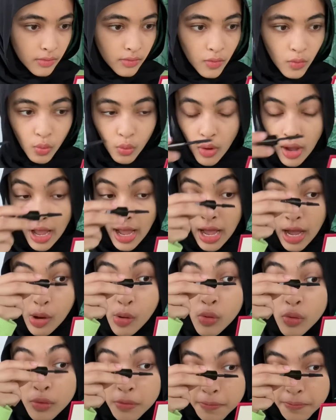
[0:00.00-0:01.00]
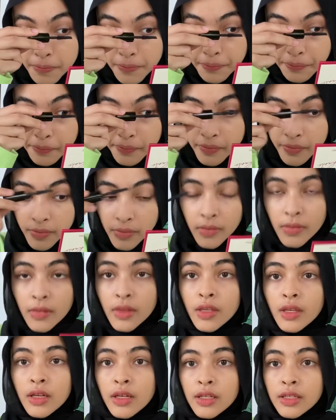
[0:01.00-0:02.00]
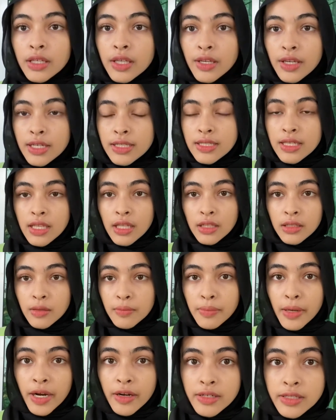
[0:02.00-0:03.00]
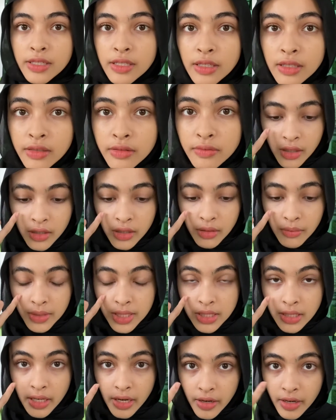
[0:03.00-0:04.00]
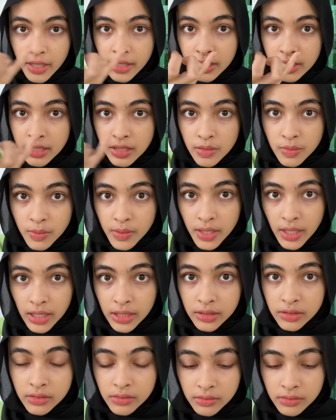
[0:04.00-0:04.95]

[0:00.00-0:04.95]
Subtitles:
Wow. Can you guys see the comparison? The mascara and this is without.